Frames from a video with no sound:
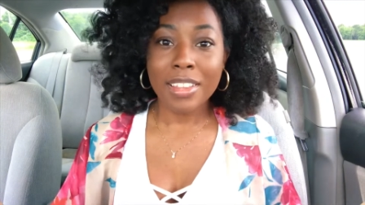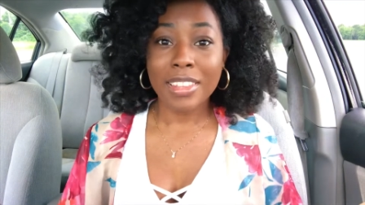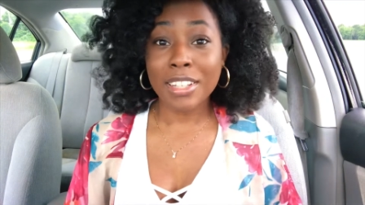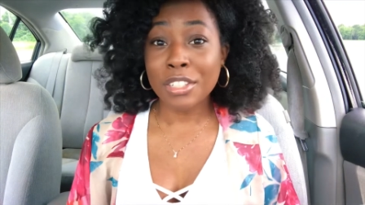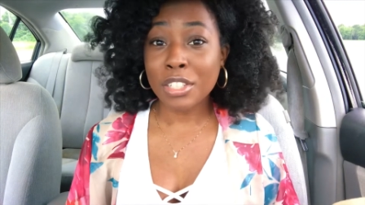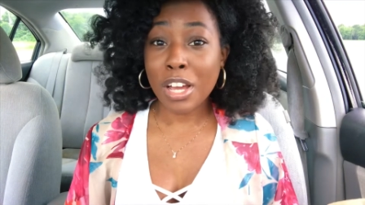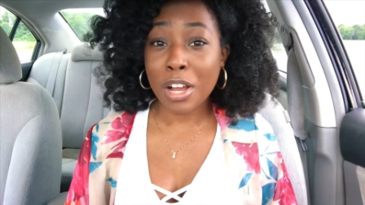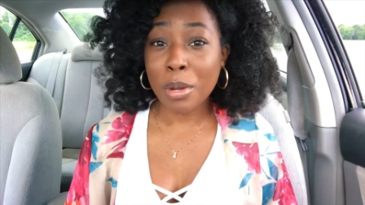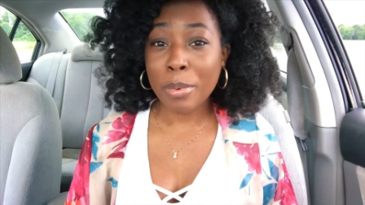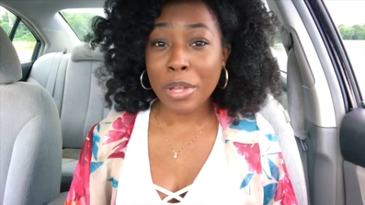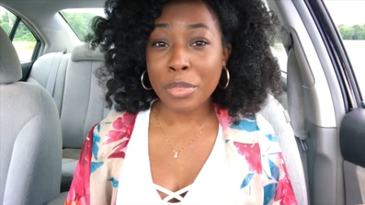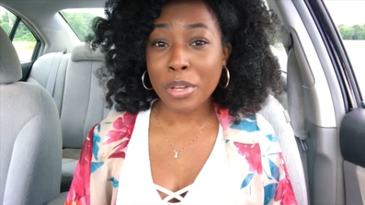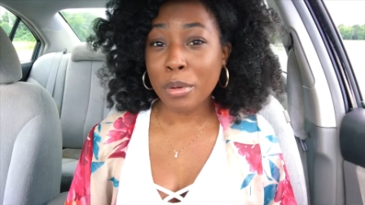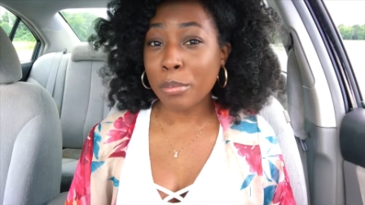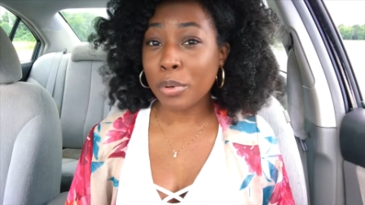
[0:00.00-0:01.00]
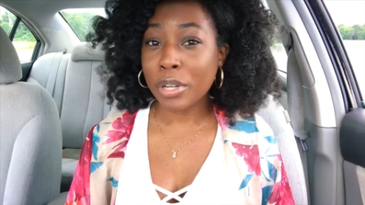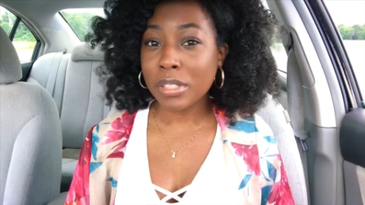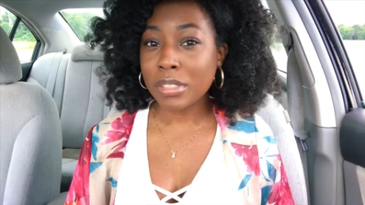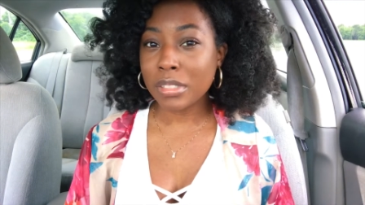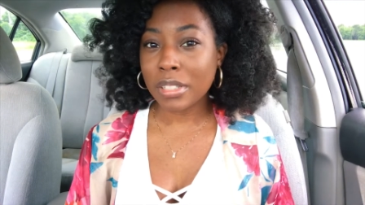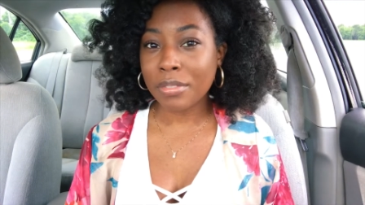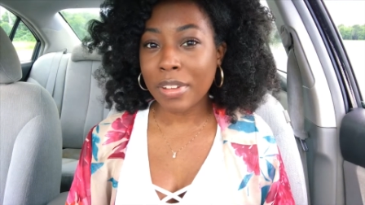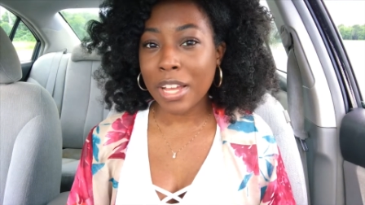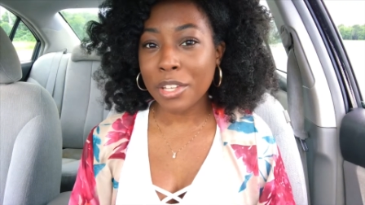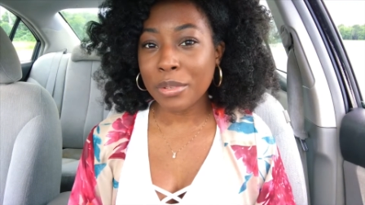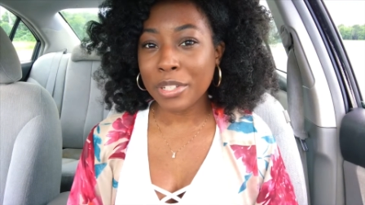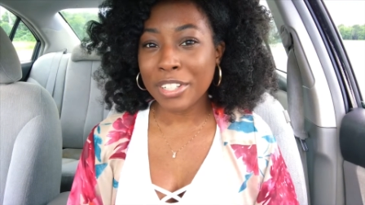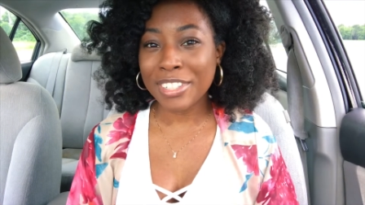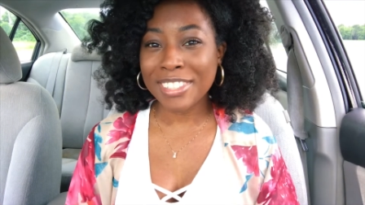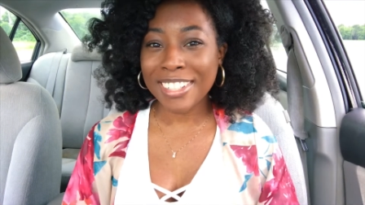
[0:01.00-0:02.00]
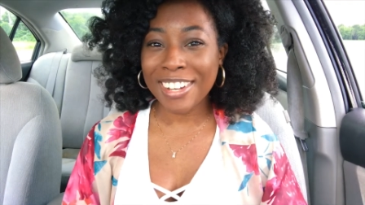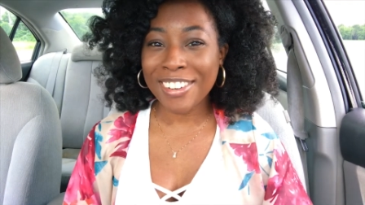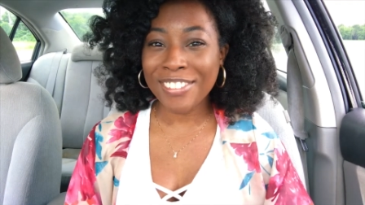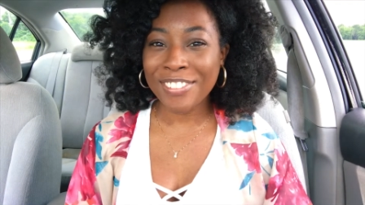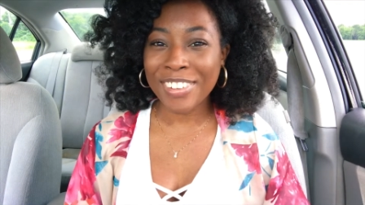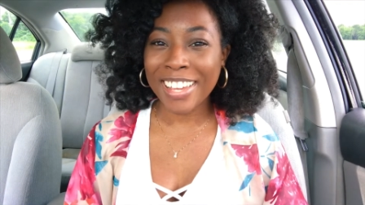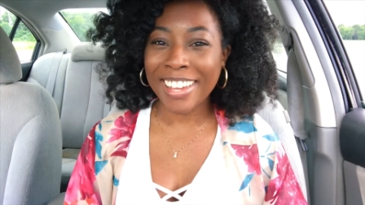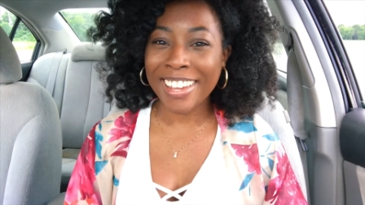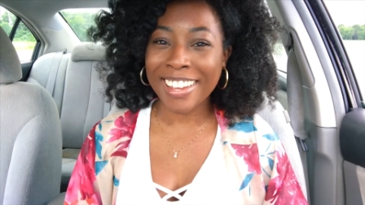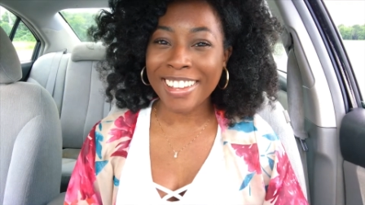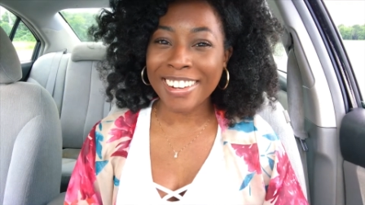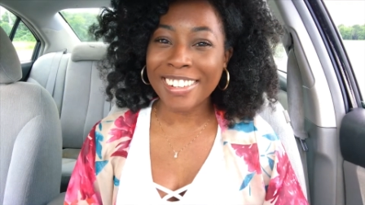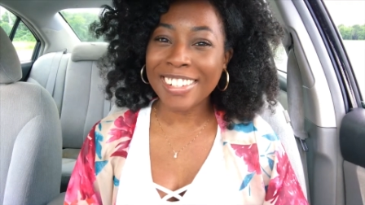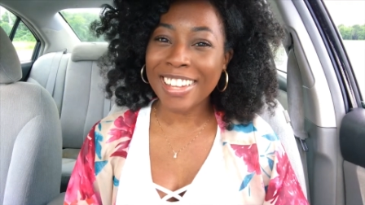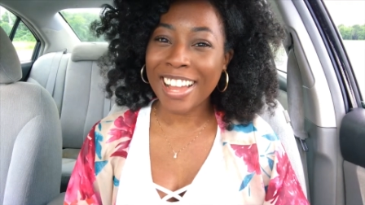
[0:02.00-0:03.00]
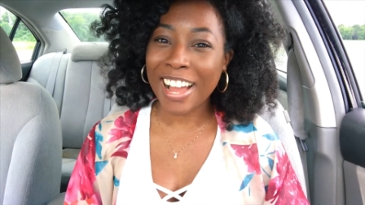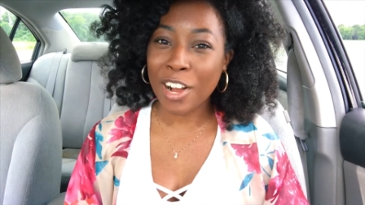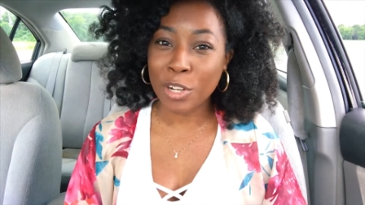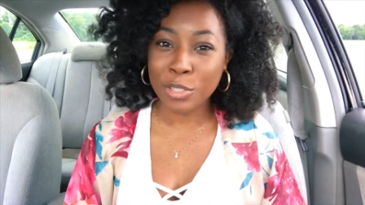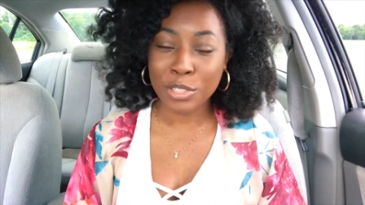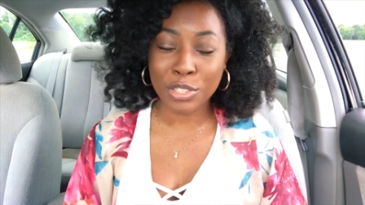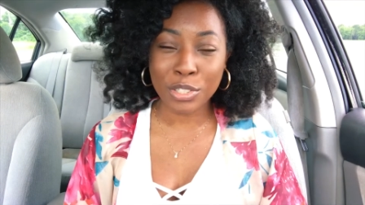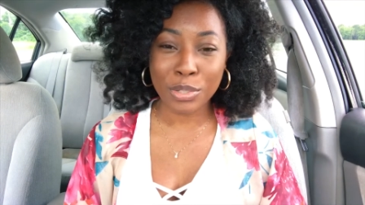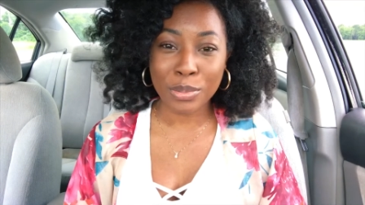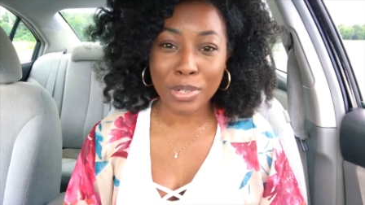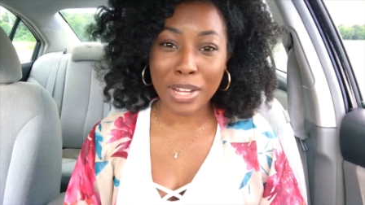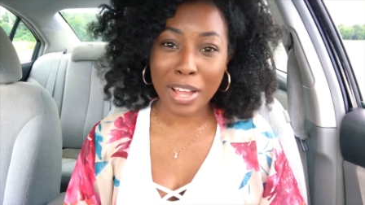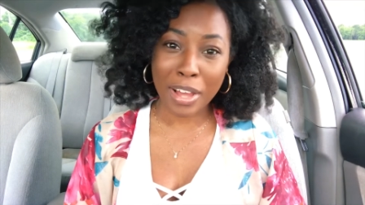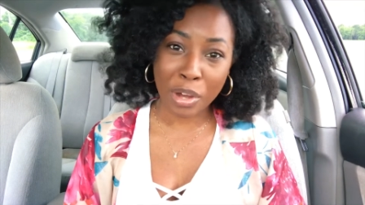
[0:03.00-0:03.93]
Let's talk about the importance of valuing yourself and how to